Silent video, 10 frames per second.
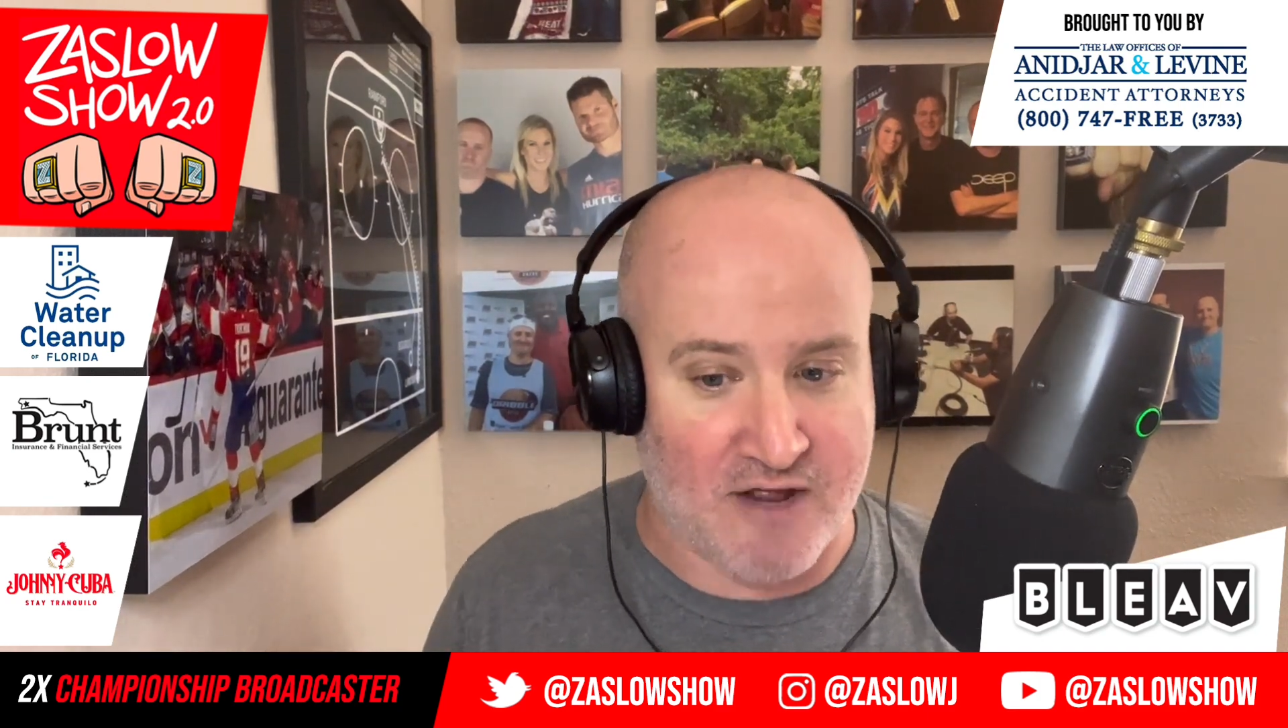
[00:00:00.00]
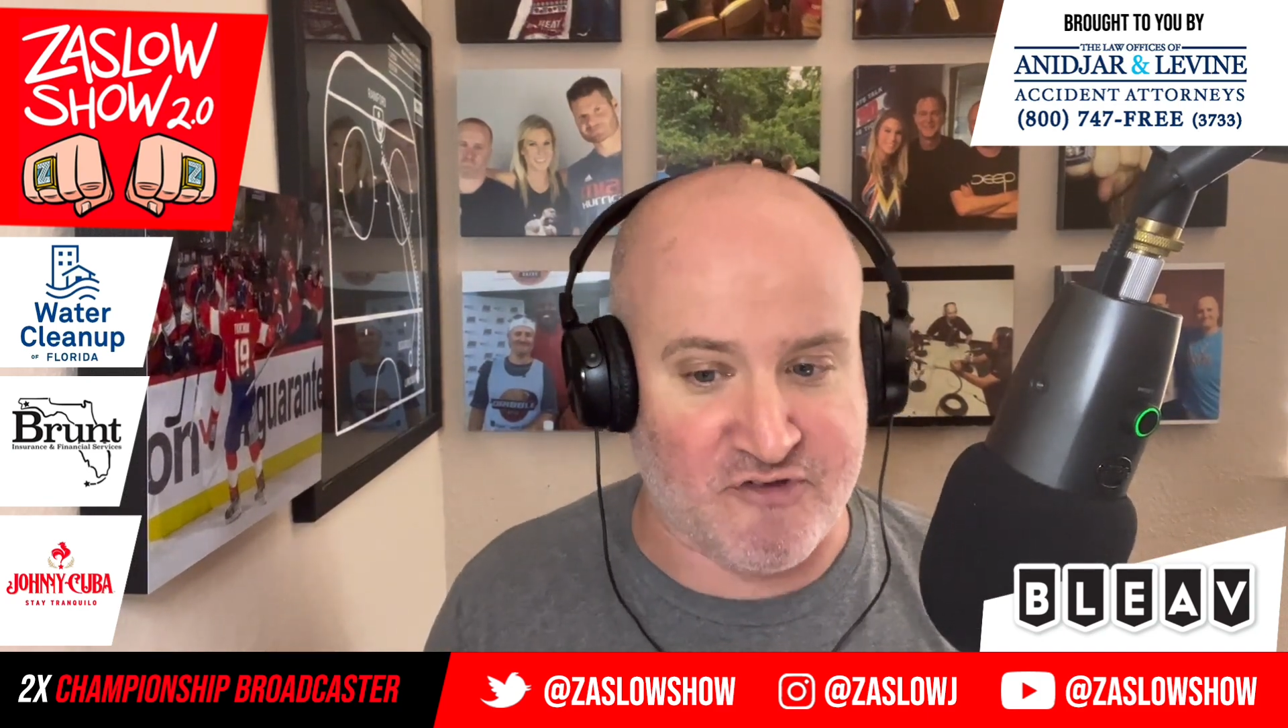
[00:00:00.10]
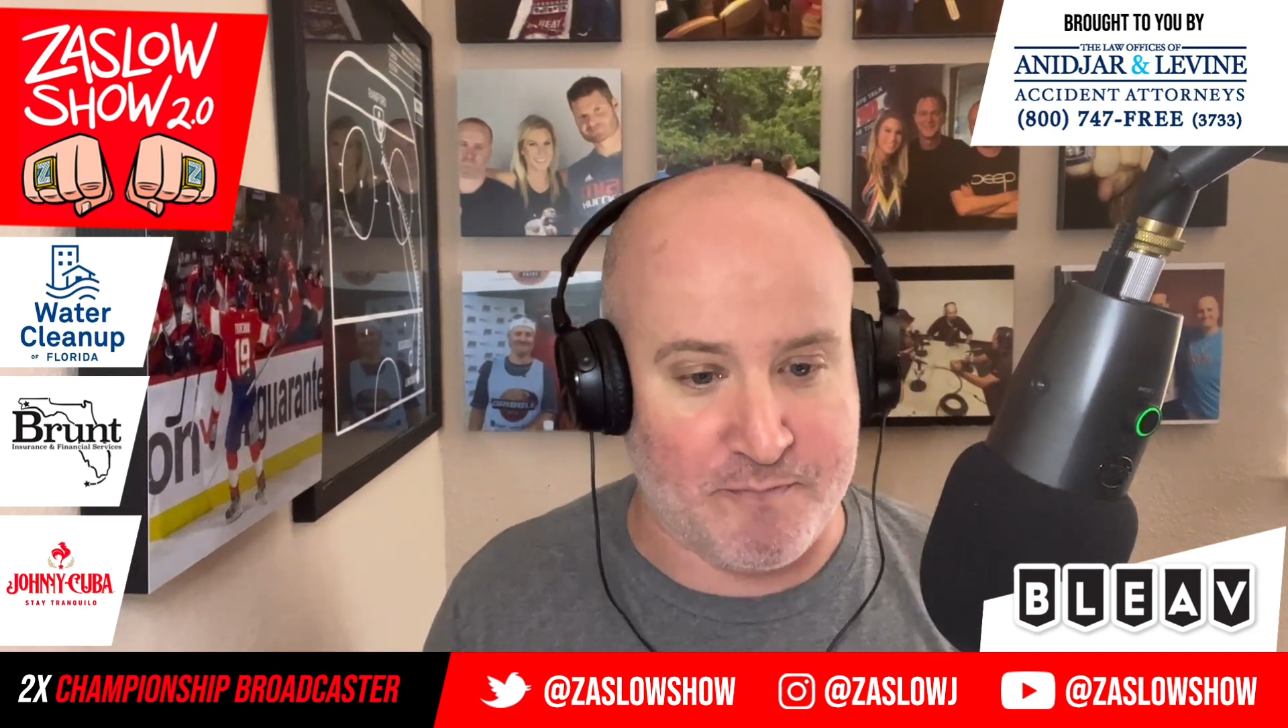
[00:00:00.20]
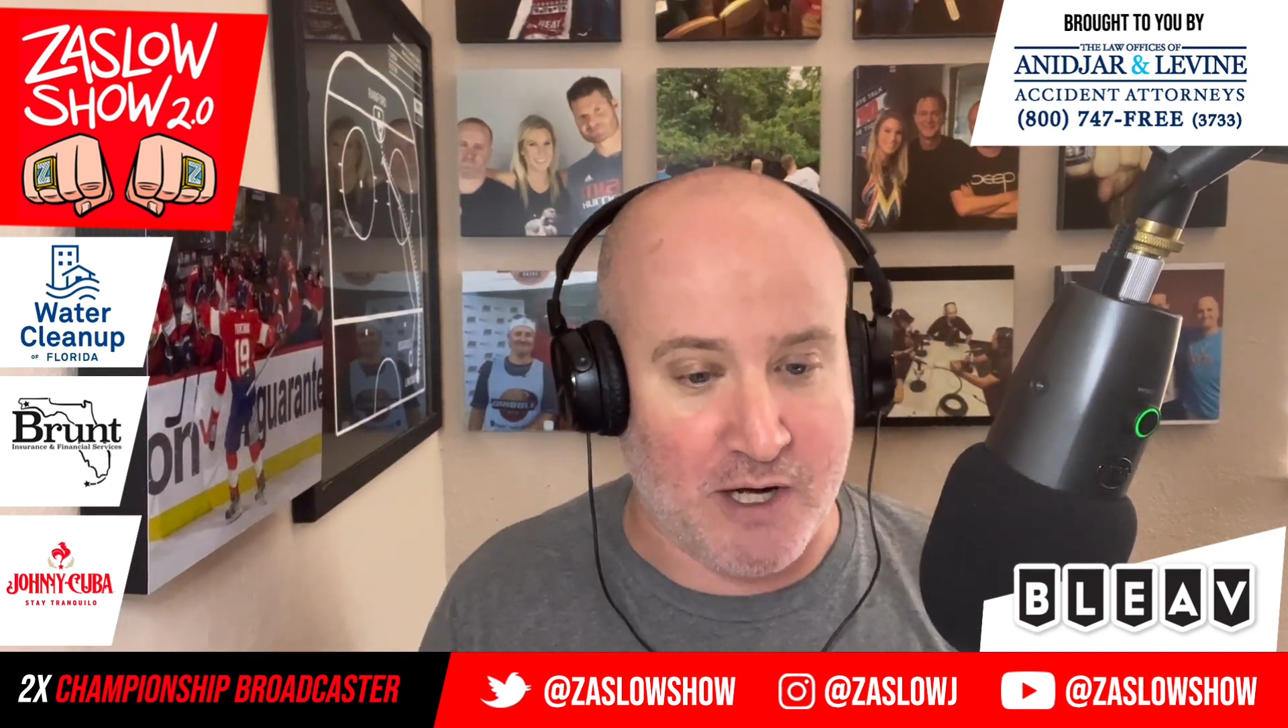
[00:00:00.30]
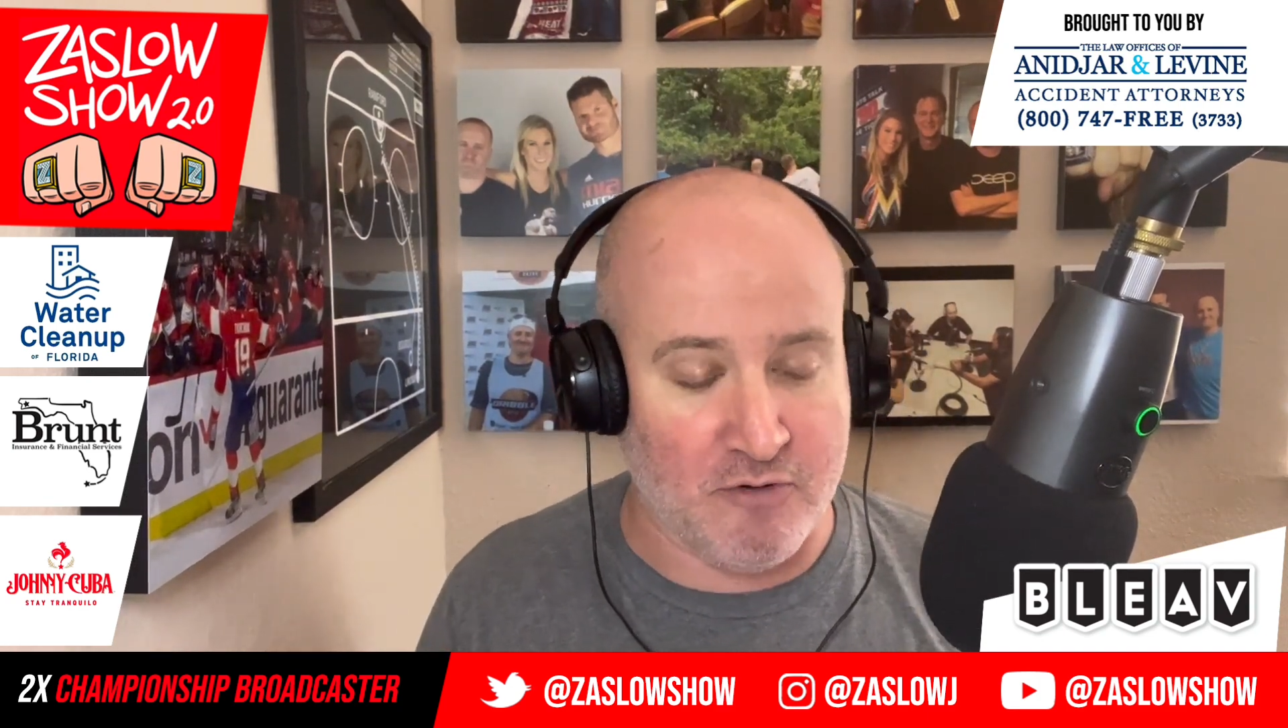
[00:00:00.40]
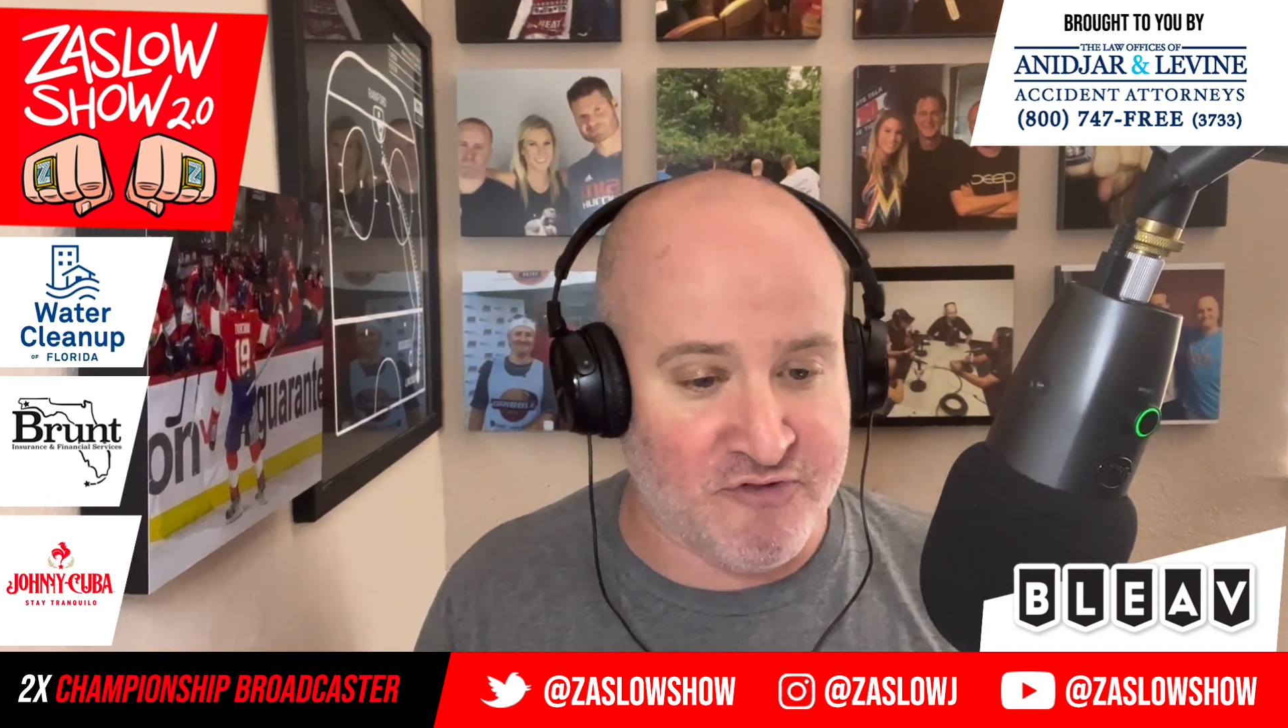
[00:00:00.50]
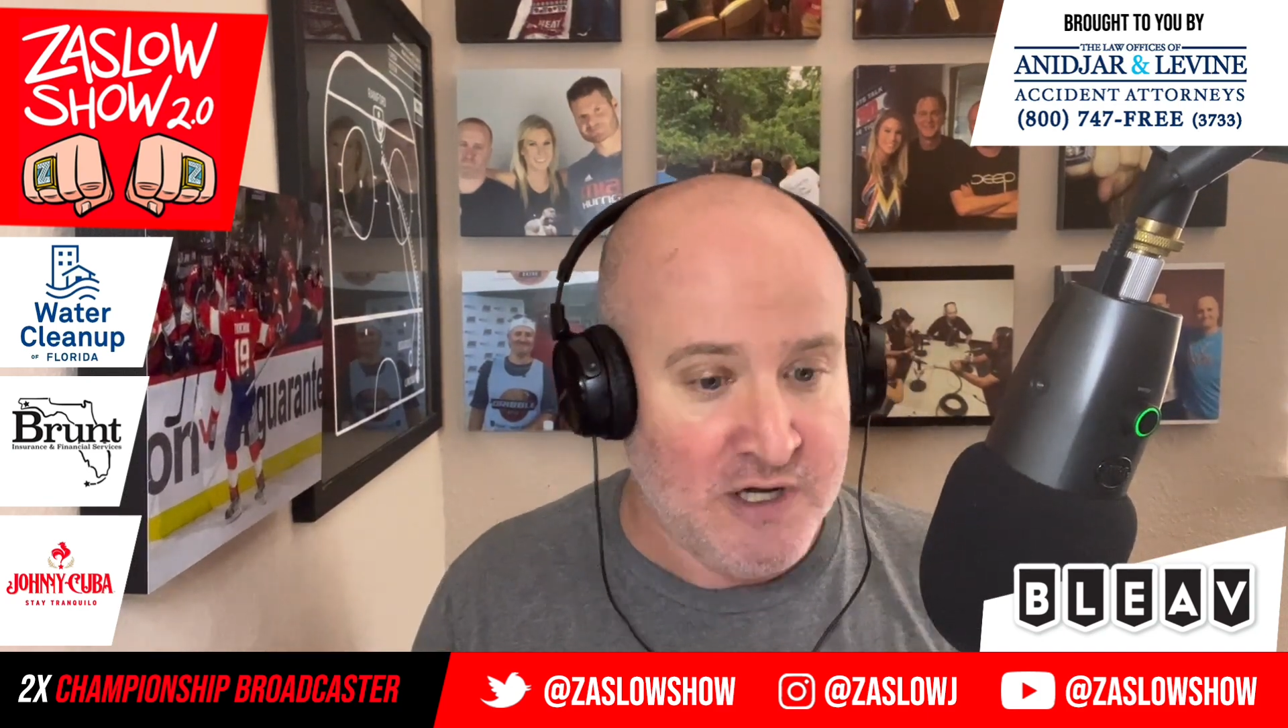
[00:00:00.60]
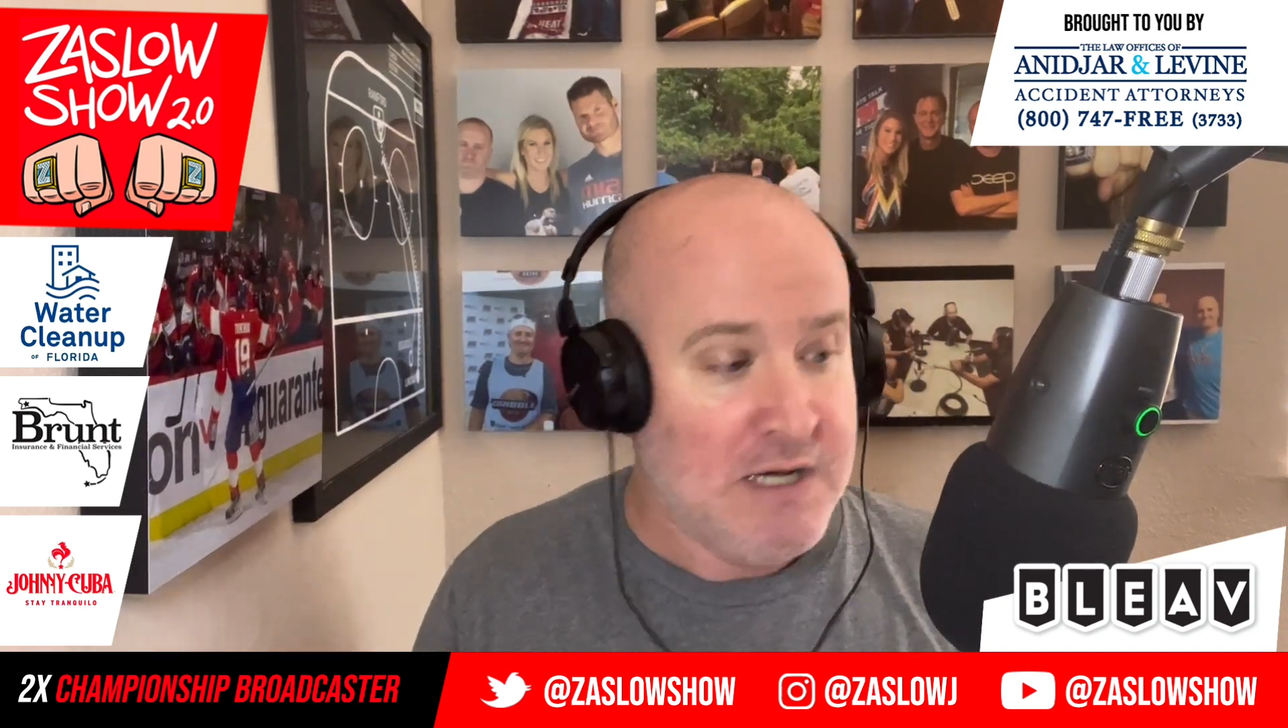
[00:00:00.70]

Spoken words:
I suppose.